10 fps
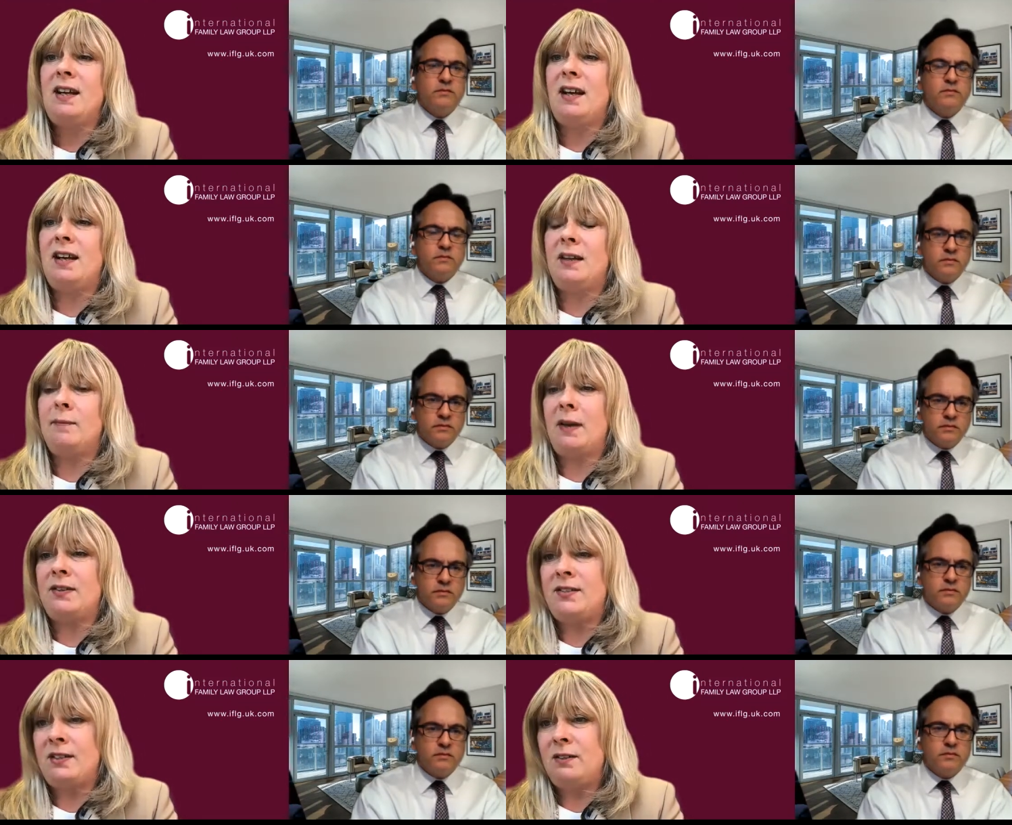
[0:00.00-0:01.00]
Speaker 1: Um,
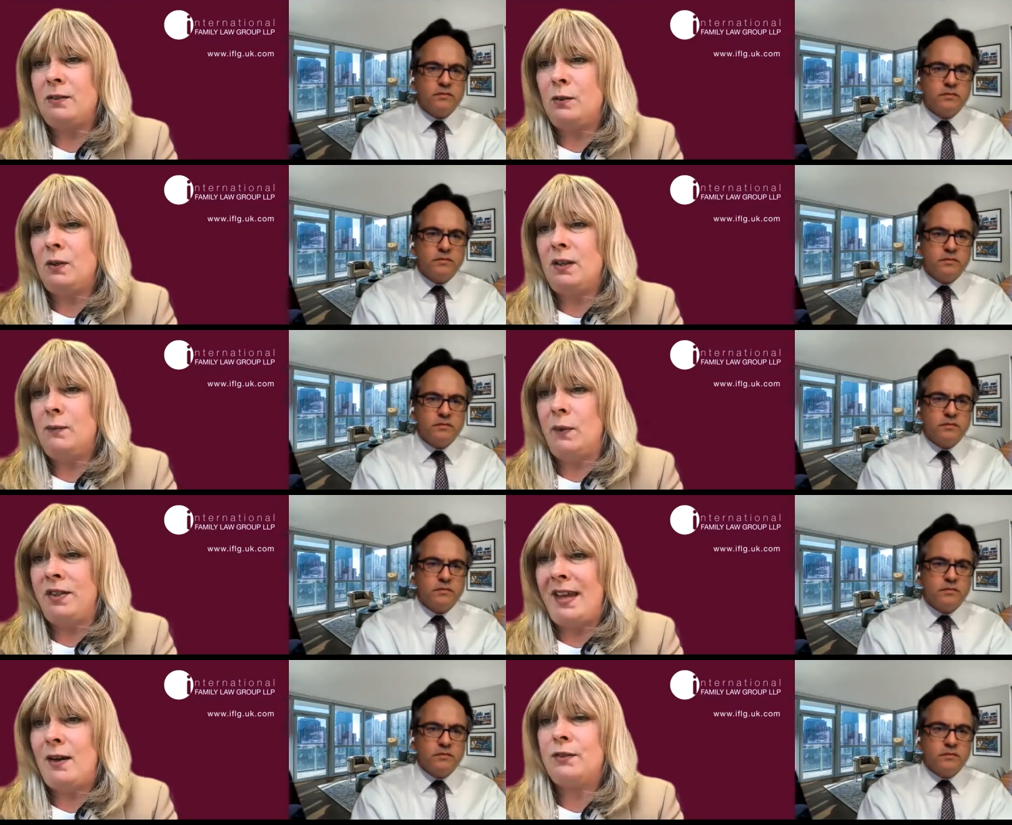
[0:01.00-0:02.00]
and so,
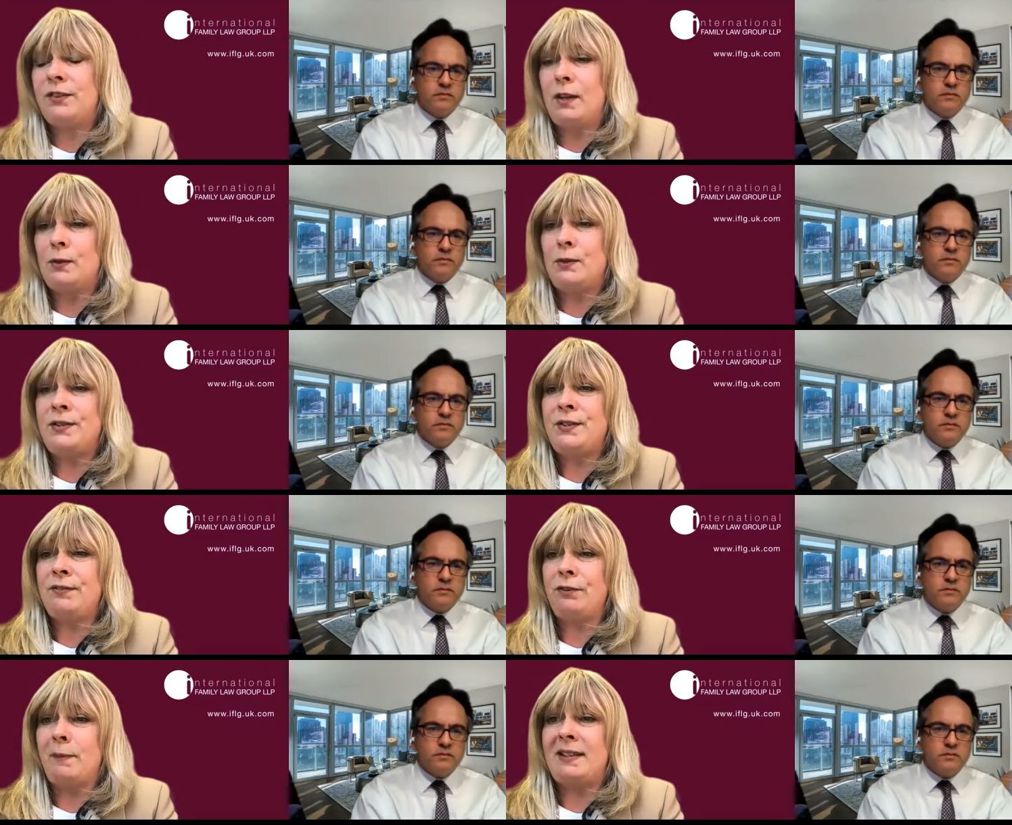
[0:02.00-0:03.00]
without those
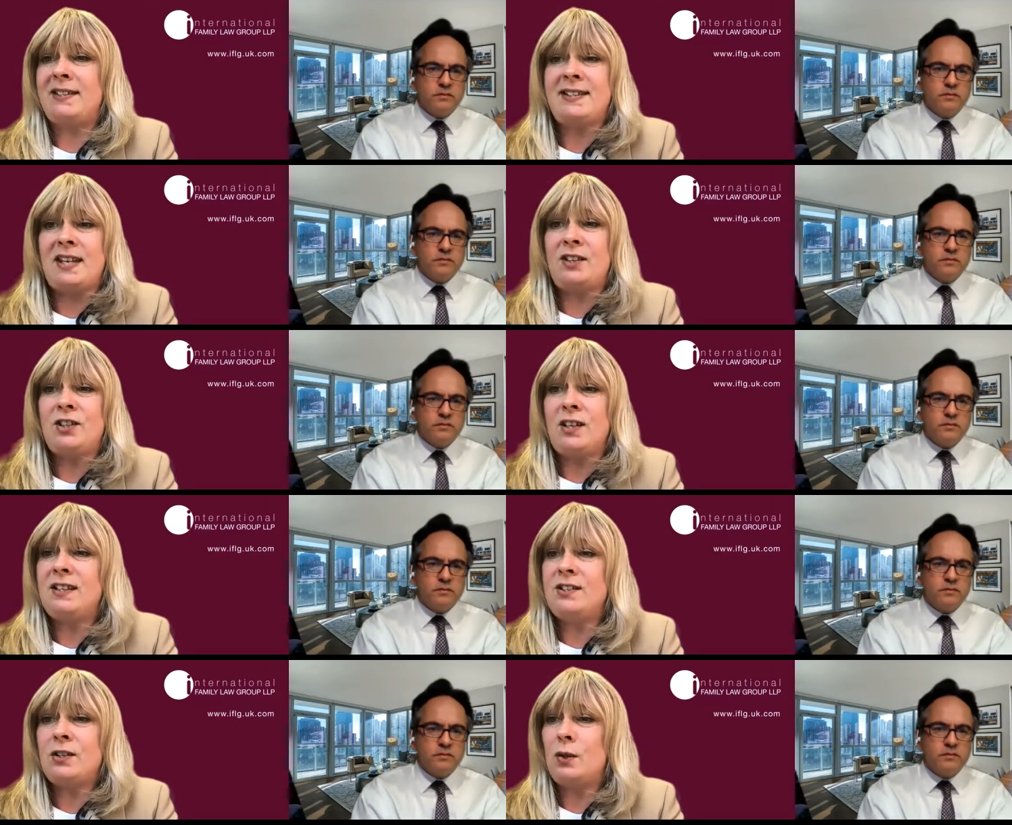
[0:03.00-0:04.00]
formalities and at
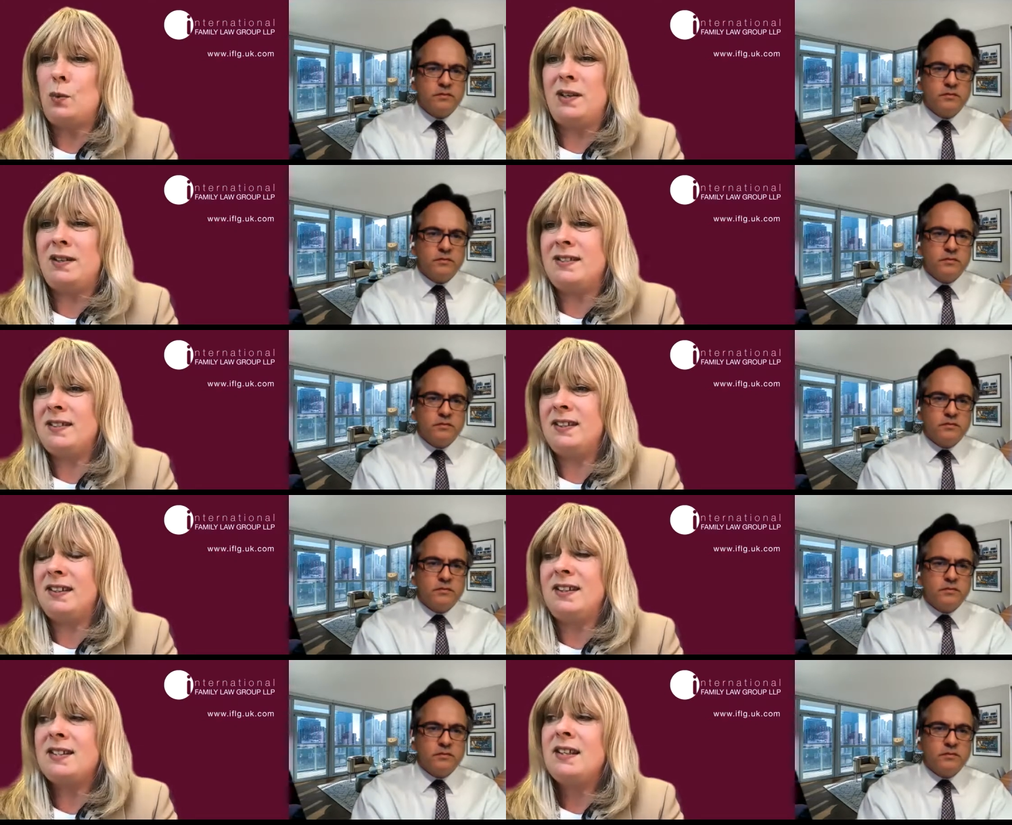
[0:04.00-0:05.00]
least two witnesses, I think
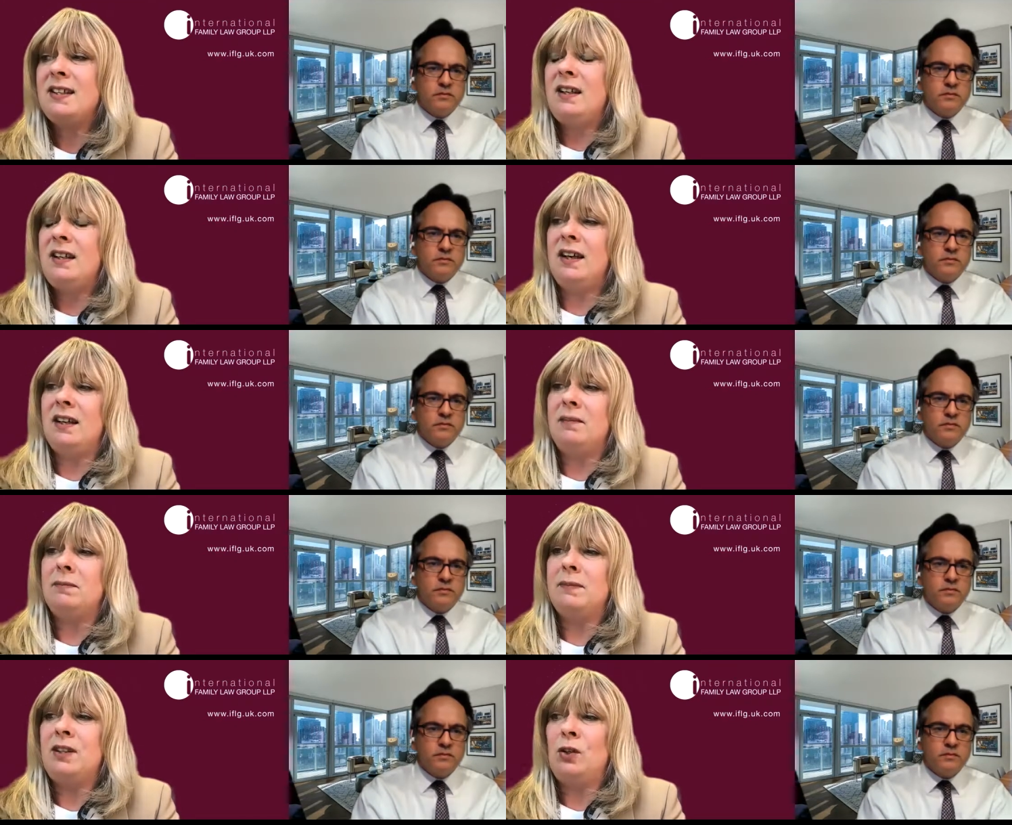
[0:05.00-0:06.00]
it is,
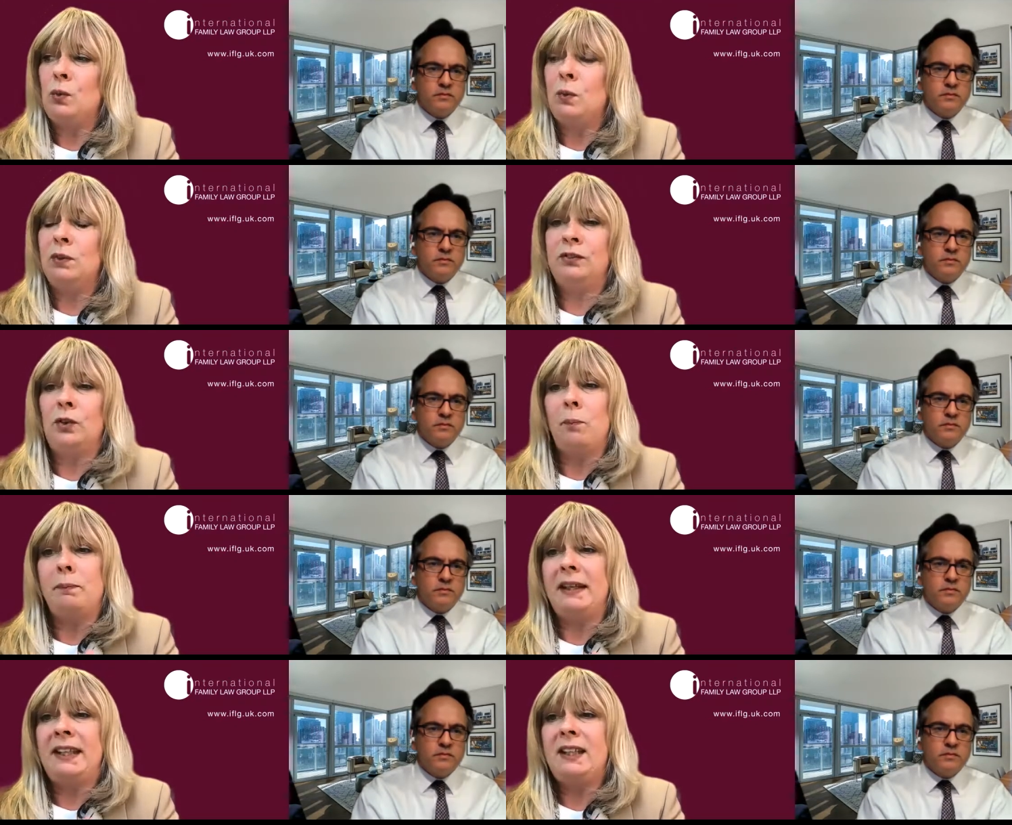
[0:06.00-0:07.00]
um, you will not
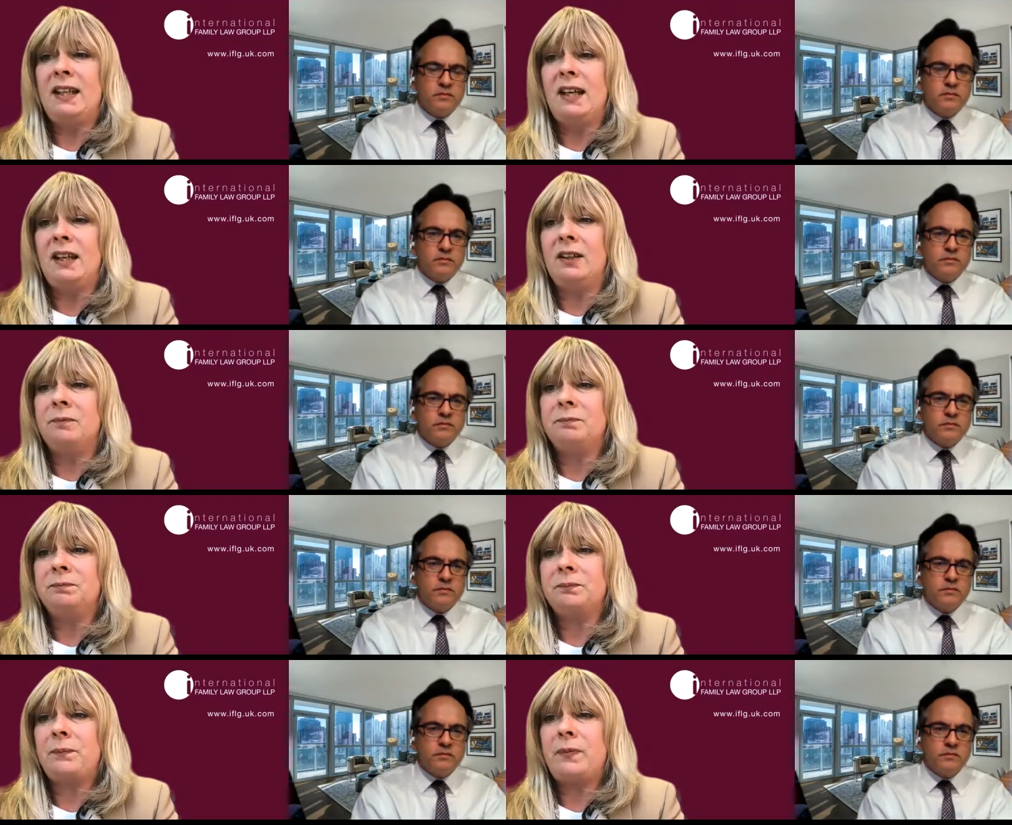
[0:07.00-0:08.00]
be um,
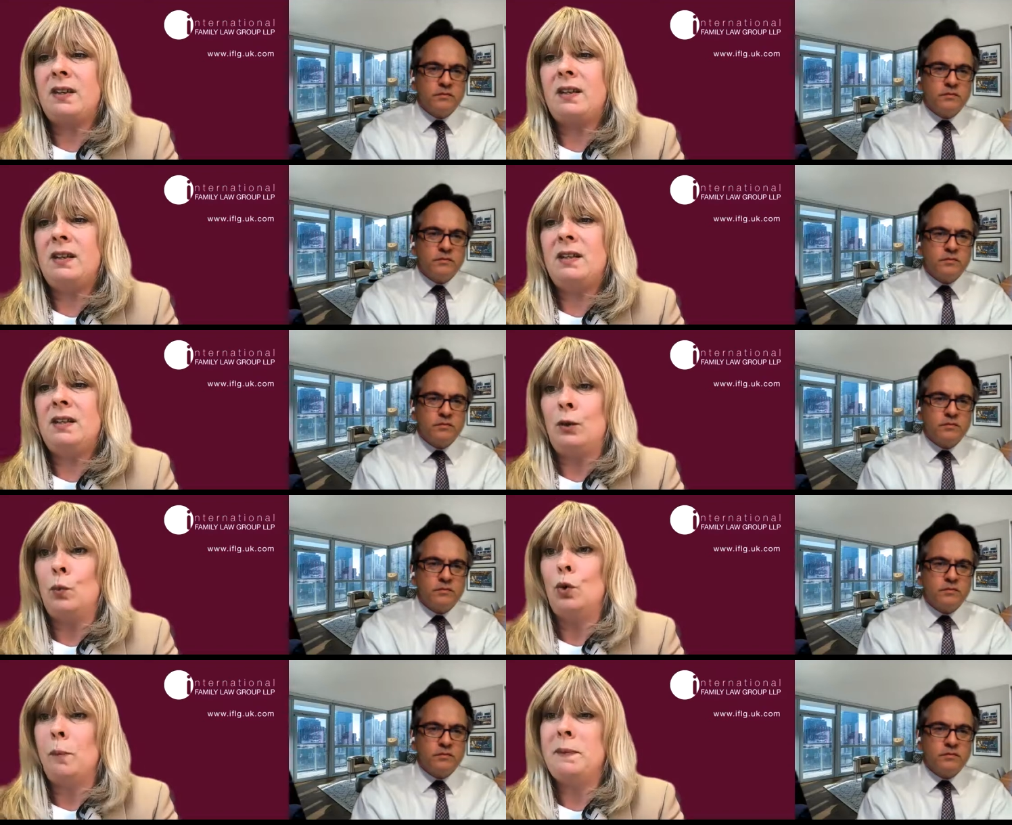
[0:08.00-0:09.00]

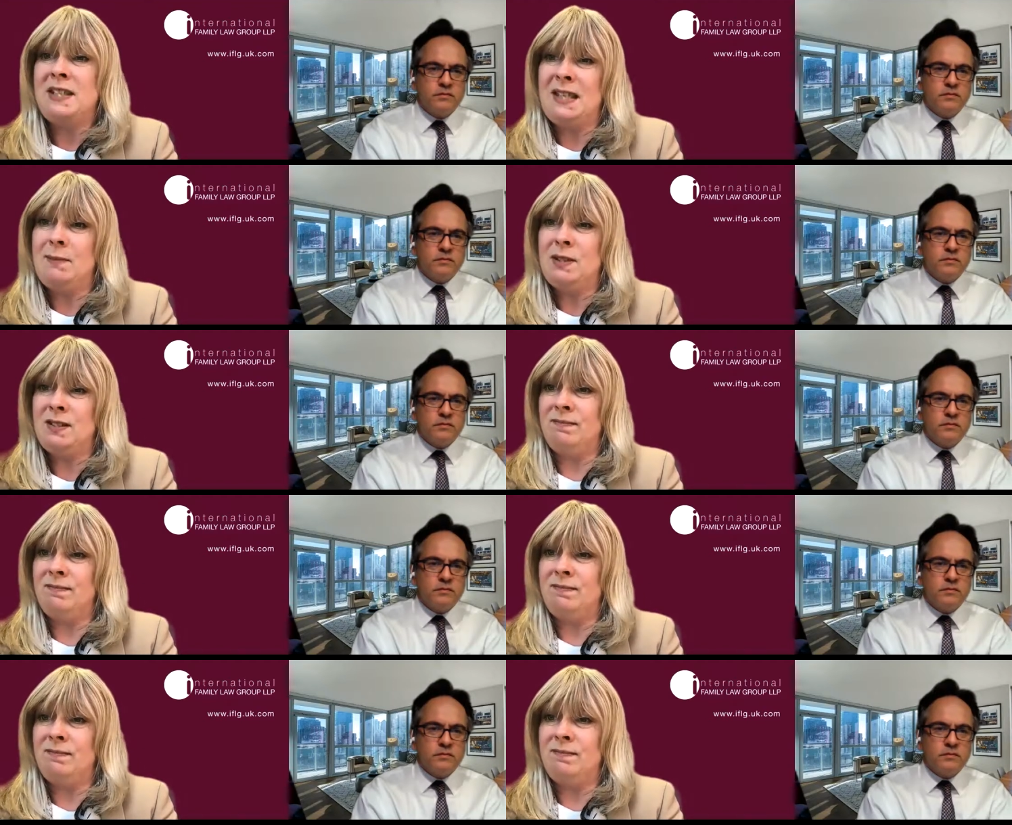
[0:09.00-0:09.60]
you will not be deemed